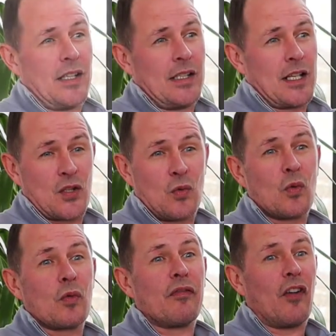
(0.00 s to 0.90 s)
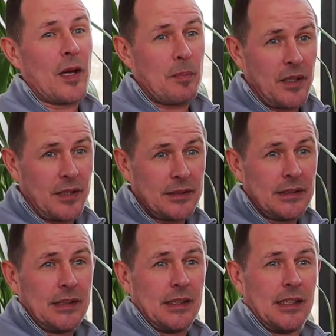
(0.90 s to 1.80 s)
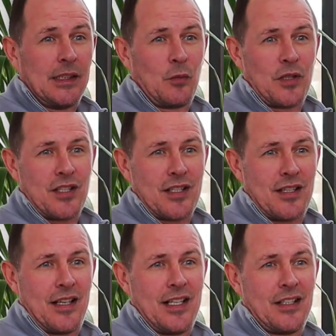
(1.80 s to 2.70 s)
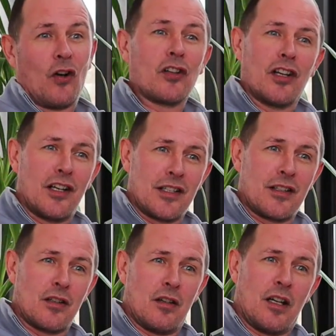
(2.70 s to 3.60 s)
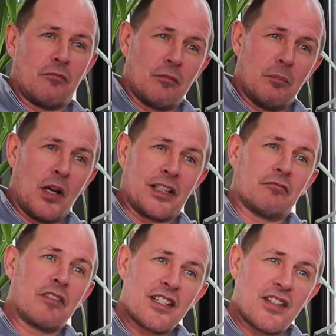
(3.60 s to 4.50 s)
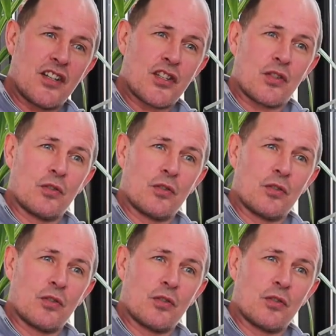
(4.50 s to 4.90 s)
a tool called Viper, which is a online market research